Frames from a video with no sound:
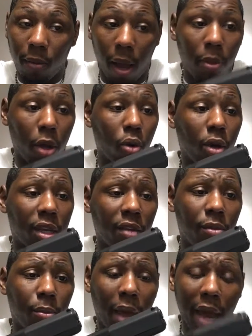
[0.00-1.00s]
I'm not going to
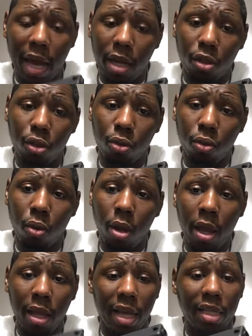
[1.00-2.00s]
give them attitude.
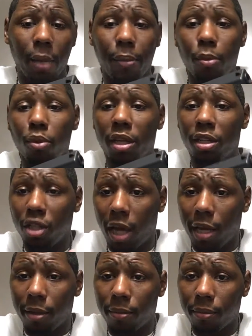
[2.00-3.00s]
That's how people get shot.